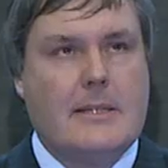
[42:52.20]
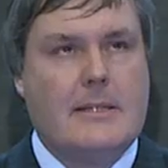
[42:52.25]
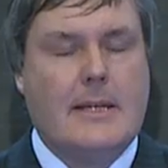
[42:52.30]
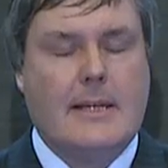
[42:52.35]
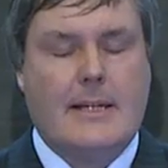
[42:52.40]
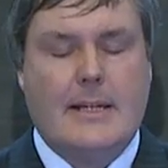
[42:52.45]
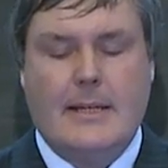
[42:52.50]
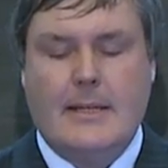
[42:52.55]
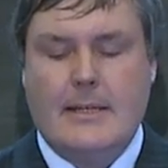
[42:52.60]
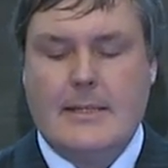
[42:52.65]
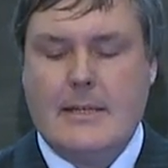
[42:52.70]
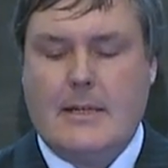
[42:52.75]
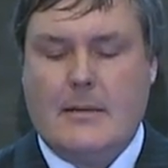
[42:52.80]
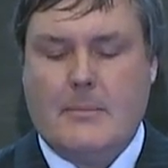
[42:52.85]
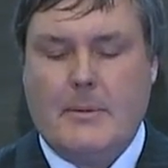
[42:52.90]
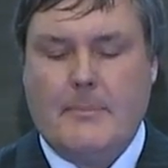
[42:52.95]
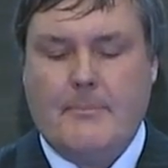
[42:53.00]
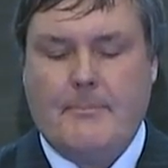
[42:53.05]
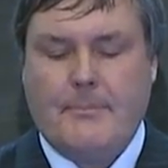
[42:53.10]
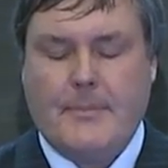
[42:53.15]
and they clean it
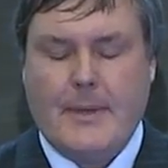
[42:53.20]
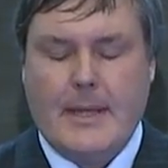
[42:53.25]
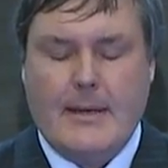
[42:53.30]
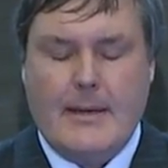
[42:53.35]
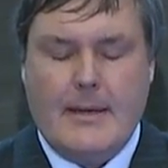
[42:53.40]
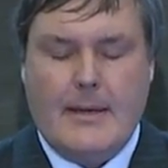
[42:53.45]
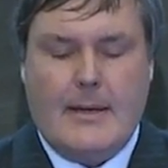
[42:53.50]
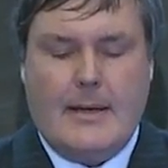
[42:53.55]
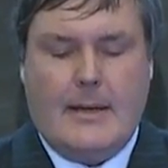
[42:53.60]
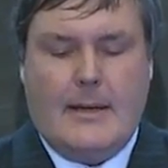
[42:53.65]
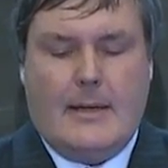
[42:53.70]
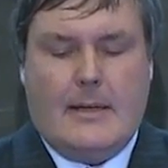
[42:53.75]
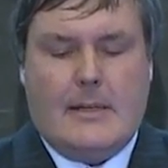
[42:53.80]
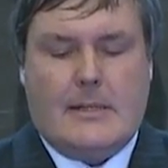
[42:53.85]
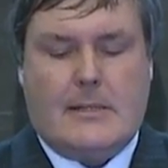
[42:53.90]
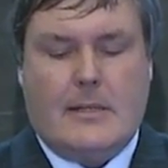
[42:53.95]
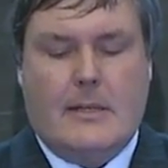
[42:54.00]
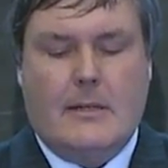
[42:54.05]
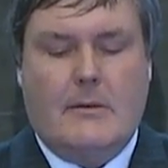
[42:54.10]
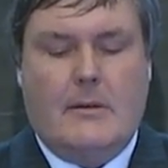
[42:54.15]
up.
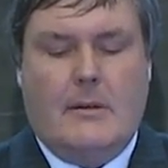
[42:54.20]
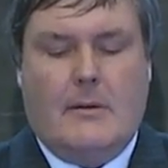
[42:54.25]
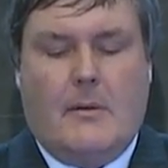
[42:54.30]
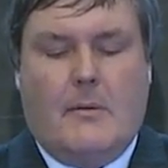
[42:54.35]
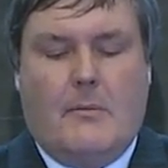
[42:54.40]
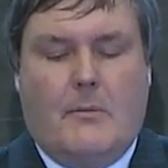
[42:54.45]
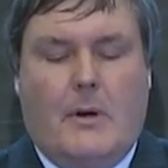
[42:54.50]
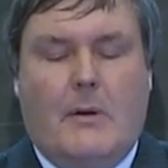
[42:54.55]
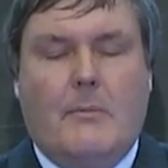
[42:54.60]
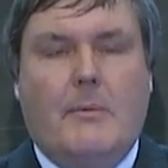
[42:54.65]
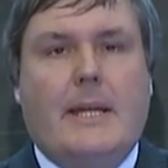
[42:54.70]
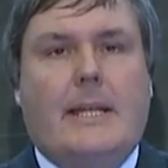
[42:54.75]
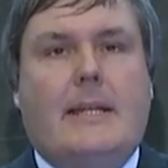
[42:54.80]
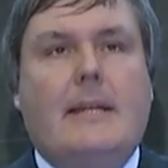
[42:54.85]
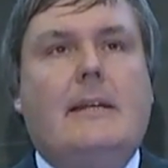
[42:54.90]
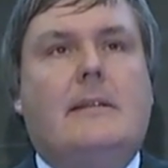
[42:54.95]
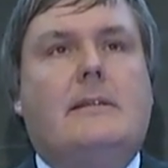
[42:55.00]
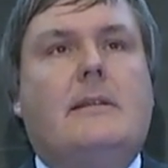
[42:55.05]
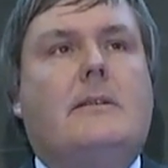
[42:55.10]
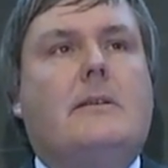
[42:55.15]
So what we'd
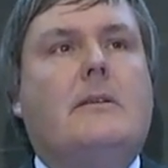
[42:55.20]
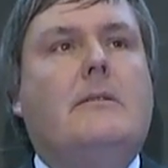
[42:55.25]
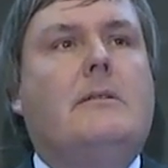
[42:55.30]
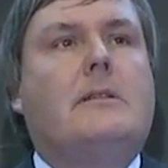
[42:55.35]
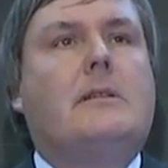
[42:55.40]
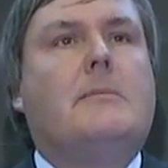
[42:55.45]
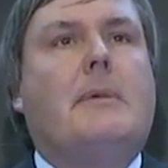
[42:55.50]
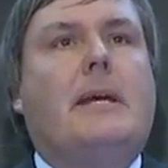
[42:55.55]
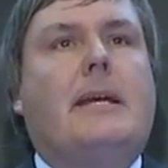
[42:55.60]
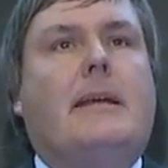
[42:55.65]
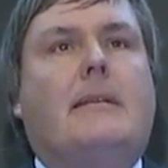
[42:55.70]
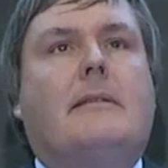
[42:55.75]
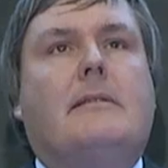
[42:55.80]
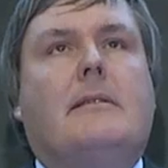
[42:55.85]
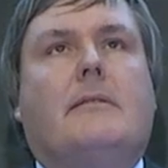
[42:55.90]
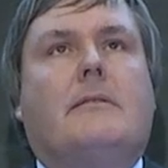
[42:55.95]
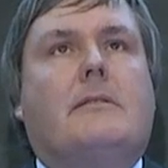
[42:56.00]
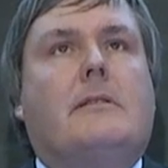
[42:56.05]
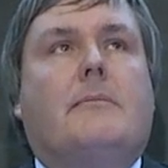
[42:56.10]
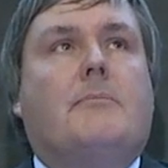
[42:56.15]
need to do to, make,
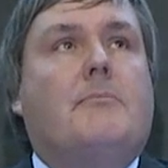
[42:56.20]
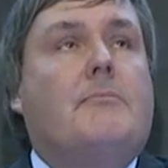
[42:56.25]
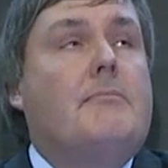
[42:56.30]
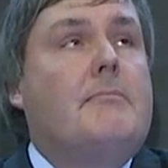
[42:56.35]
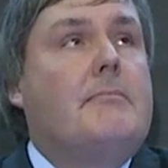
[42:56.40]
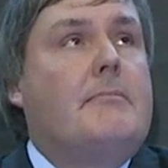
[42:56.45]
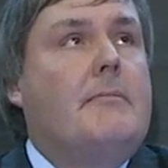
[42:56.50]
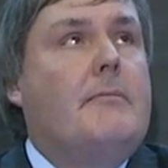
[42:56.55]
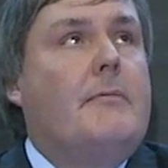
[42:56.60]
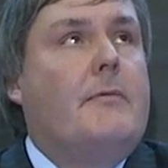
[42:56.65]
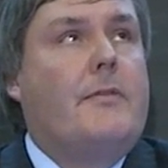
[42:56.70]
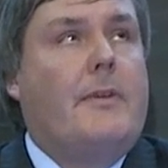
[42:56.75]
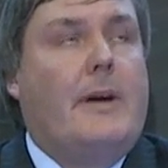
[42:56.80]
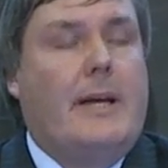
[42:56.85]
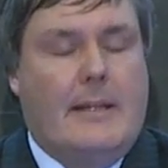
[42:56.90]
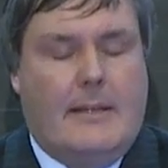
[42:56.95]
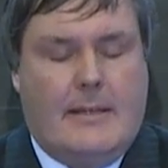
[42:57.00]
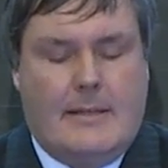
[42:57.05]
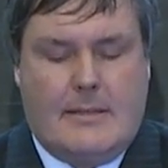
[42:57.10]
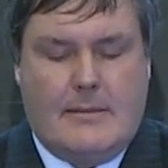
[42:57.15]
to, to
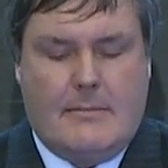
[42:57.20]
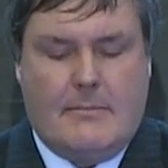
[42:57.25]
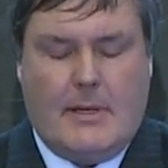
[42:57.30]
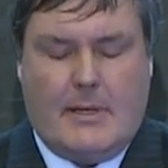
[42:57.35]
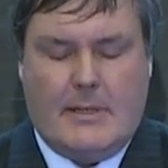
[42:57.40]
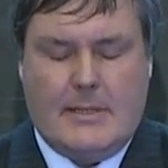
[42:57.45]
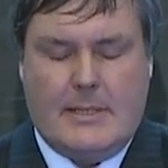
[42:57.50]
find this, our